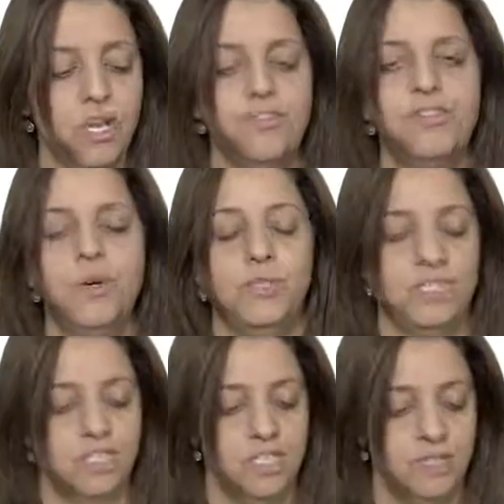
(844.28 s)
of
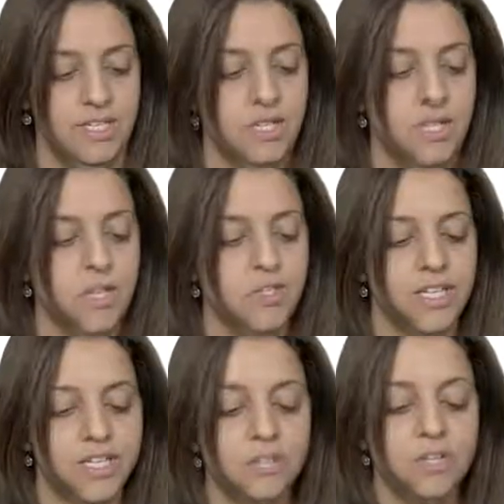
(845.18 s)
node's children. So
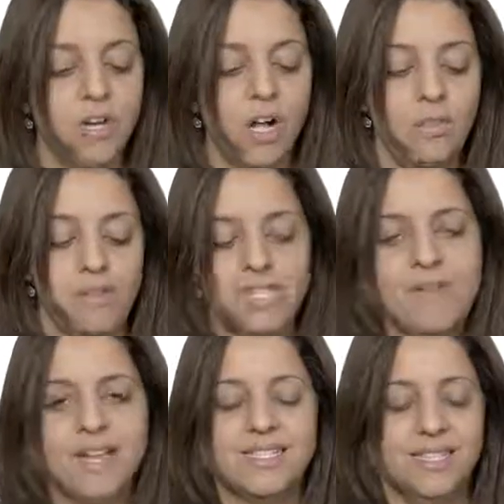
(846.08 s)
again, going to call
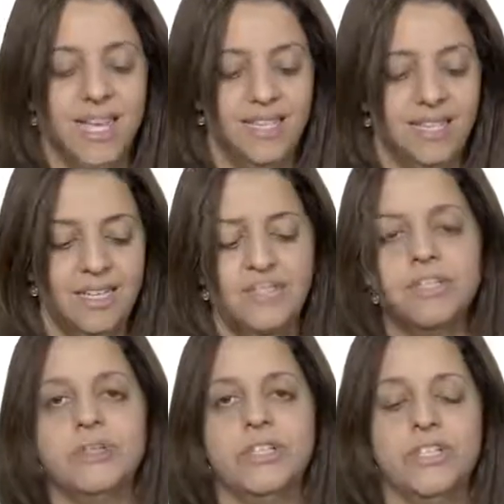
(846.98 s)
minimax again here.
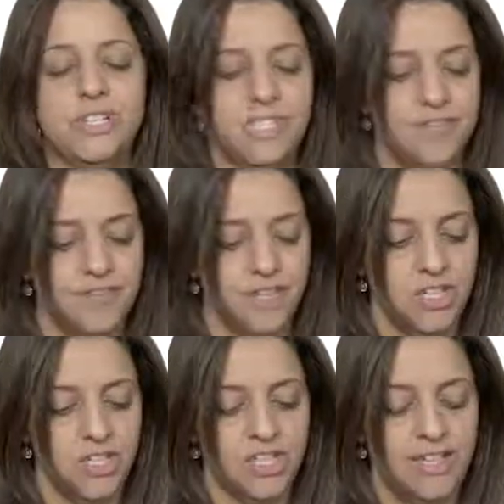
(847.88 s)
It's a recursive
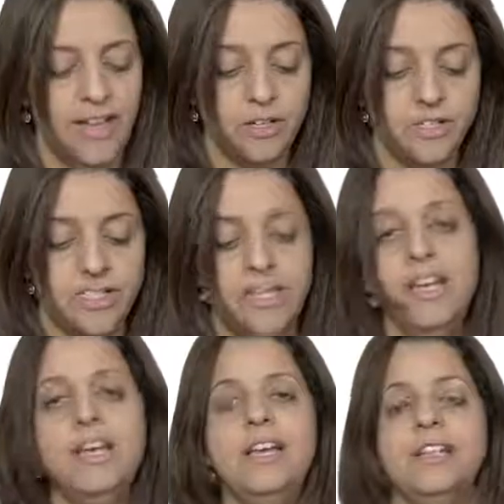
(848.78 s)
function that actually
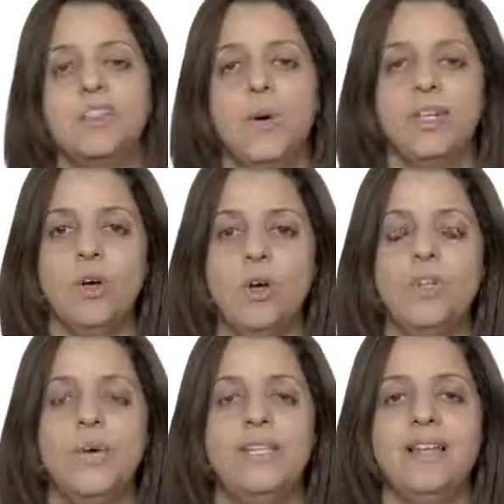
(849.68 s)
is going
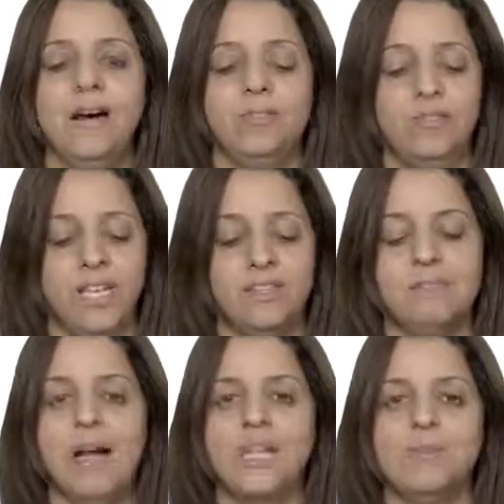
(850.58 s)
all the way down to get
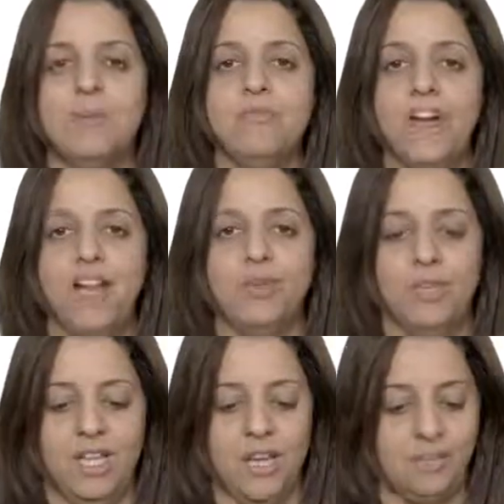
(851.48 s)
the maximum
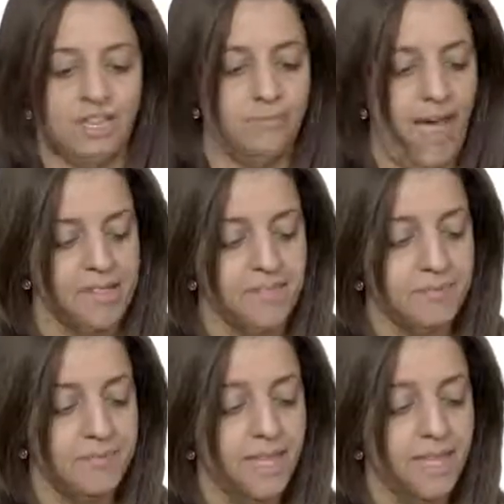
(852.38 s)
value along that path.